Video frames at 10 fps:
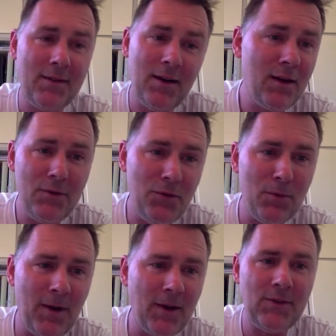Again, if you're
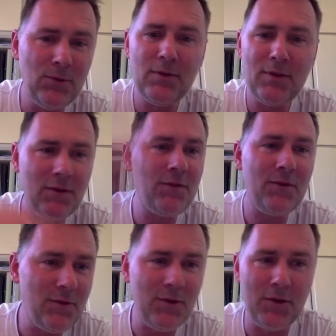my student,
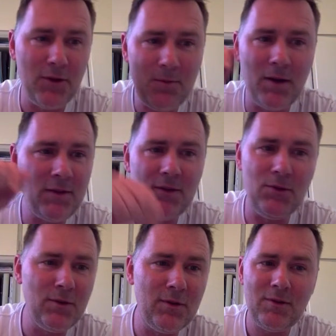if you're not my
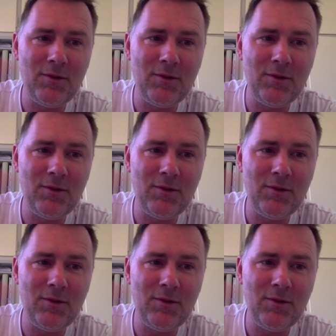student,